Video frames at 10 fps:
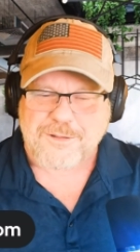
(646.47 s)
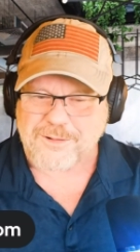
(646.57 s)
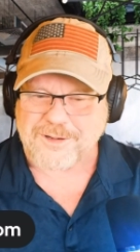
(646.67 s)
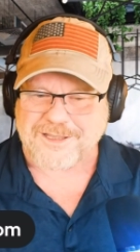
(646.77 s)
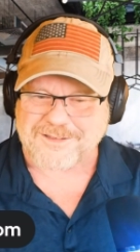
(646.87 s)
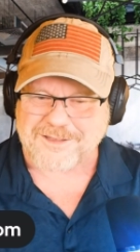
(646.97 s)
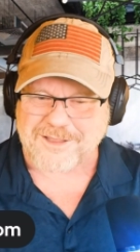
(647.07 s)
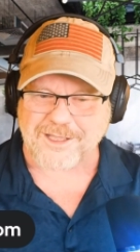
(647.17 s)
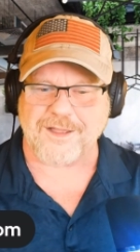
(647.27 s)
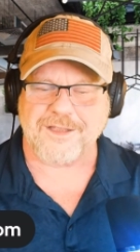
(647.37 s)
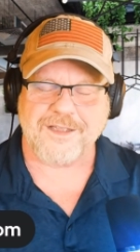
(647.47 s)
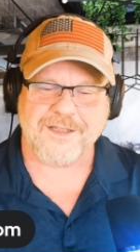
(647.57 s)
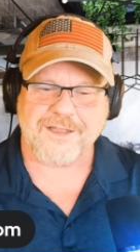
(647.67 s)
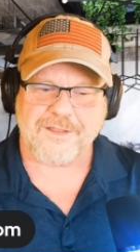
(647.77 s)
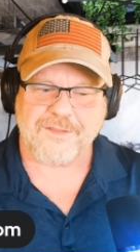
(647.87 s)
What are you talking about?
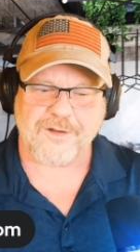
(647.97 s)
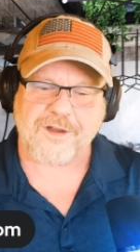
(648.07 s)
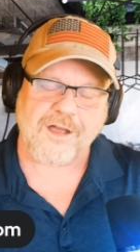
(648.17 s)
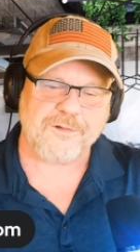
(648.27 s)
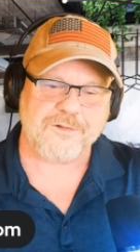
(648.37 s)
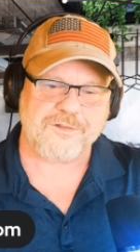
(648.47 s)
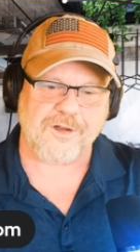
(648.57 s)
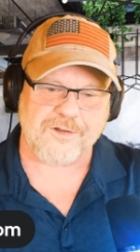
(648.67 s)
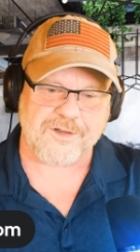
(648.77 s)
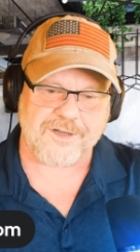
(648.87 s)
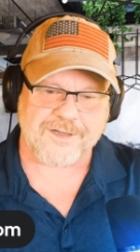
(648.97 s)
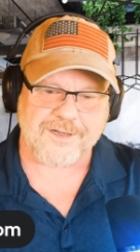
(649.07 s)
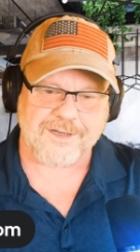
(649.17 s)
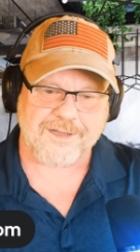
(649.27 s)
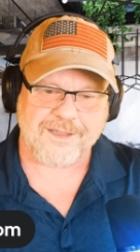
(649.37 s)
Their color sergeant
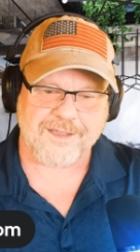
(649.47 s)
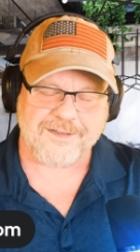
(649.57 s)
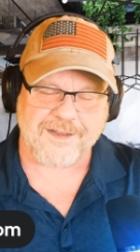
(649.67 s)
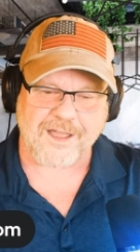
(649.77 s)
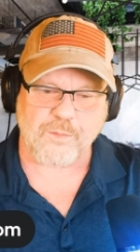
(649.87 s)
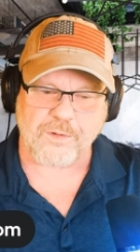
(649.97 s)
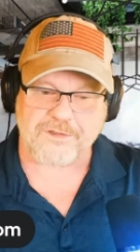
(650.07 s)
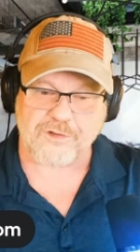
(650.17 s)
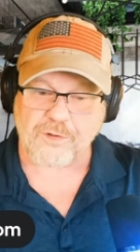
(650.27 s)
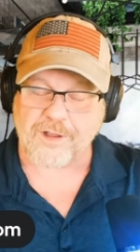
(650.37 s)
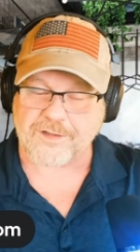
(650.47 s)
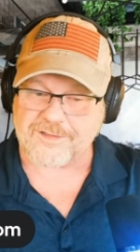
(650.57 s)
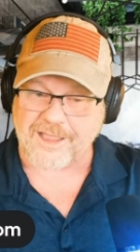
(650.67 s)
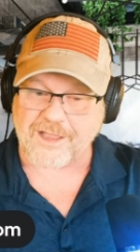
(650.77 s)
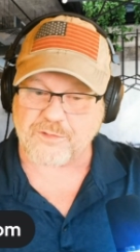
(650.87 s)
had gotten one of the trucks,
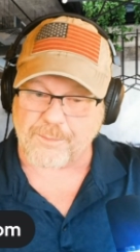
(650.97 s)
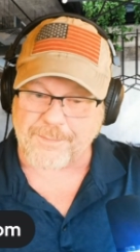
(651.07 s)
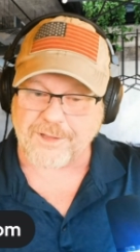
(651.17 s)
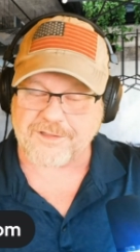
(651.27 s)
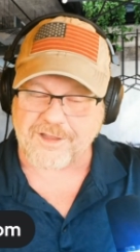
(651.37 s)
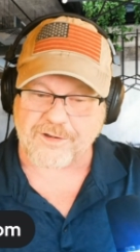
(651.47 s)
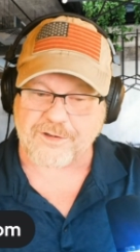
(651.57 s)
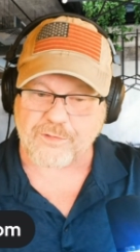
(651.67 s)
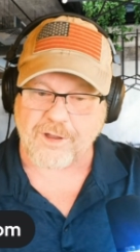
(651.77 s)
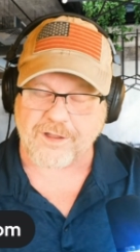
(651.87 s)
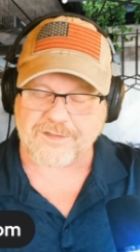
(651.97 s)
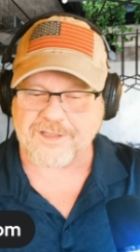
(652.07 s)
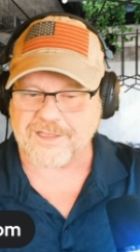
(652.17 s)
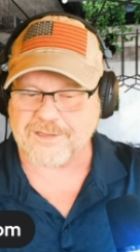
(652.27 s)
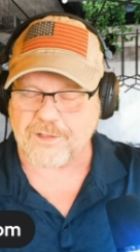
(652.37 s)
the actual military trucks,
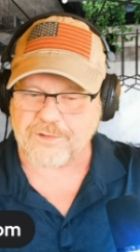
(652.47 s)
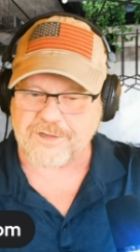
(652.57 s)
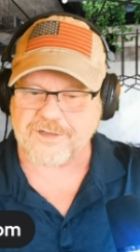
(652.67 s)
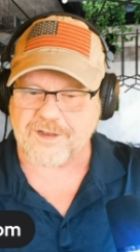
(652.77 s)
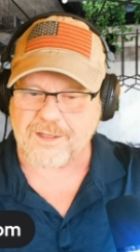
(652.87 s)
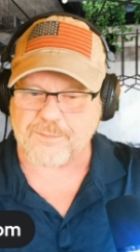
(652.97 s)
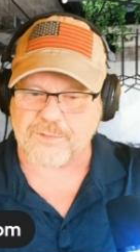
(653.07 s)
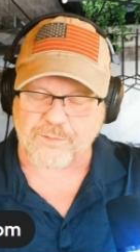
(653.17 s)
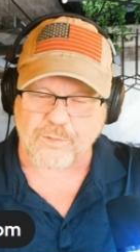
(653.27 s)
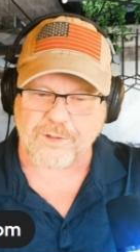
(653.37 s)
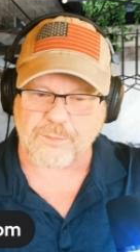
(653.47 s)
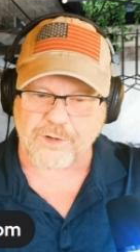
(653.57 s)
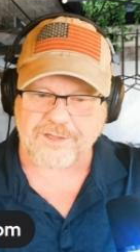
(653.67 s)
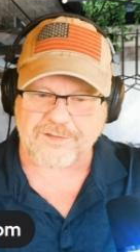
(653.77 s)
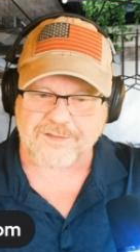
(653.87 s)
had loaded it up with the Royal
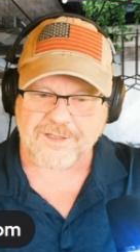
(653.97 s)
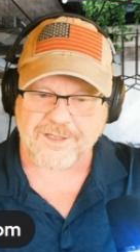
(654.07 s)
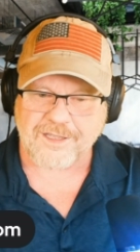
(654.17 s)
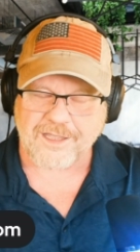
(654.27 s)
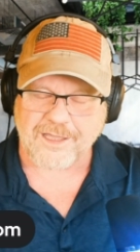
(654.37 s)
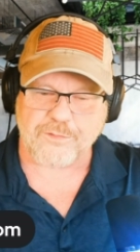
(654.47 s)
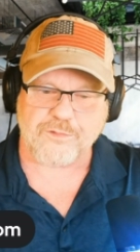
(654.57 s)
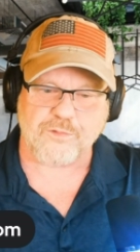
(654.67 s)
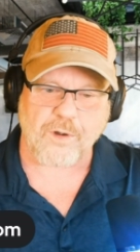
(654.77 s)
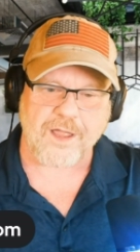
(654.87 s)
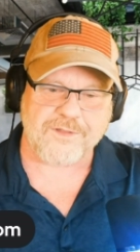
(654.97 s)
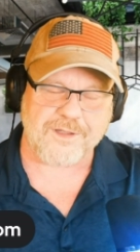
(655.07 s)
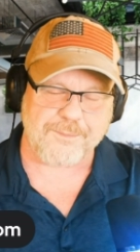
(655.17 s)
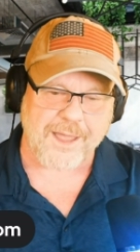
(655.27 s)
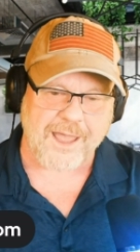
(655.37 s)
Marines and was driving
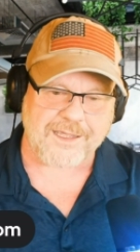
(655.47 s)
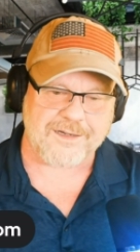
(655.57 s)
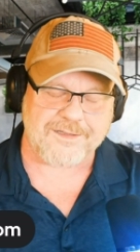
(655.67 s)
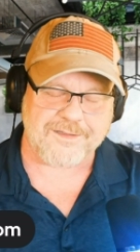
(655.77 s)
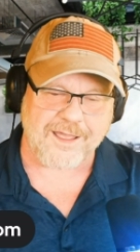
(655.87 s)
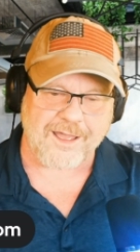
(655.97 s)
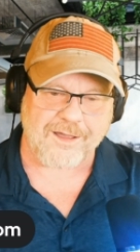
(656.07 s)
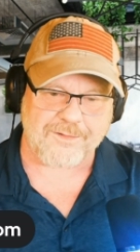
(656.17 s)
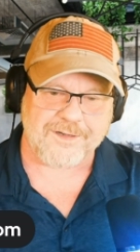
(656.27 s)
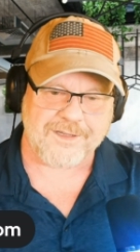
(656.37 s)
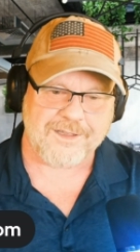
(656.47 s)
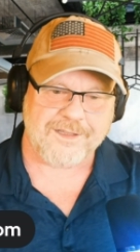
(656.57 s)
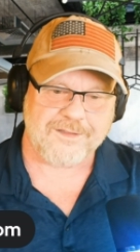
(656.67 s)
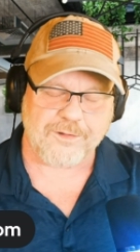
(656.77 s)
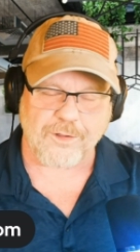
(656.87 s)
them back into town
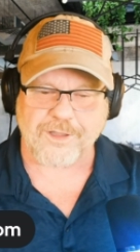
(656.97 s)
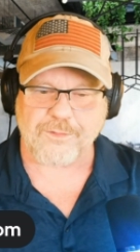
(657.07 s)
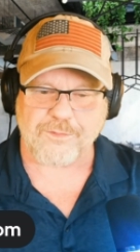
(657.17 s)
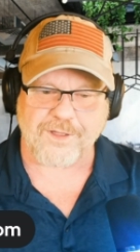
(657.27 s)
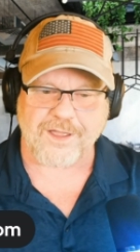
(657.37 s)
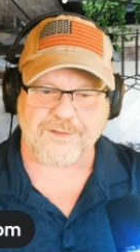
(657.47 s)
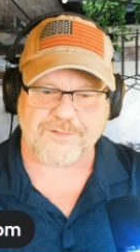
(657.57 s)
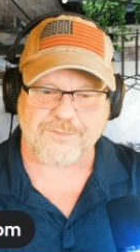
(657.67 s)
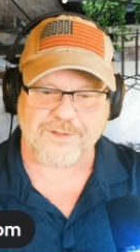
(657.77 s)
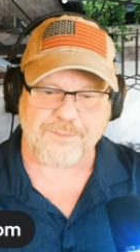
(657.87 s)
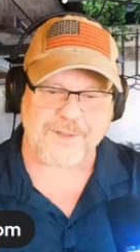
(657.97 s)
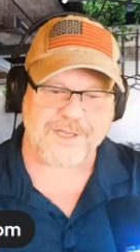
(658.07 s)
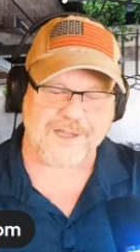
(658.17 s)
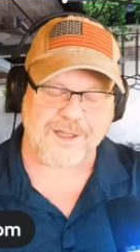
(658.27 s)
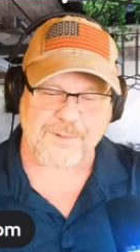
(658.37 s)
to go get revenge for them
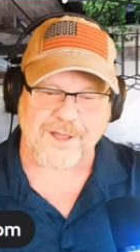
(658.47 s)
beating up